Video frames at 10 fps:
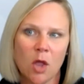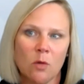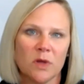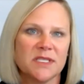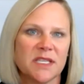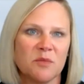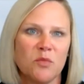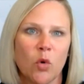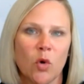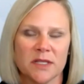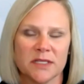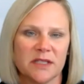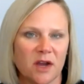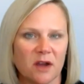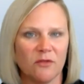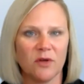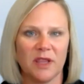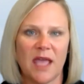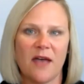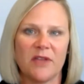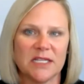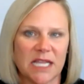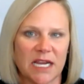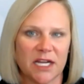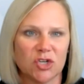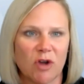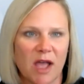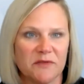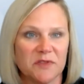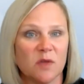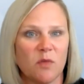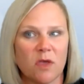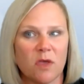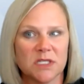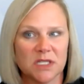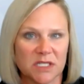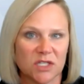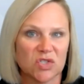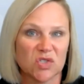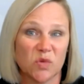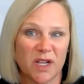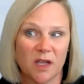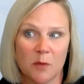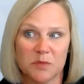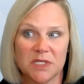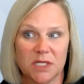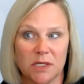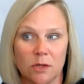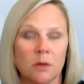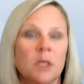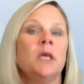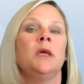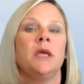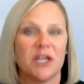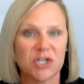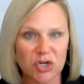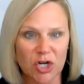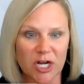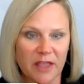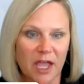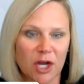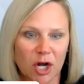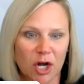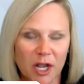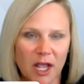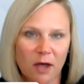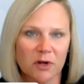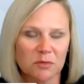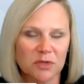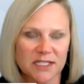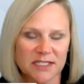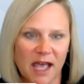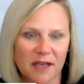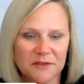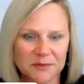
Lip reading: What's the importance there of really having data drive some of those decisions when it comes to ensuring that you're equitably staffed?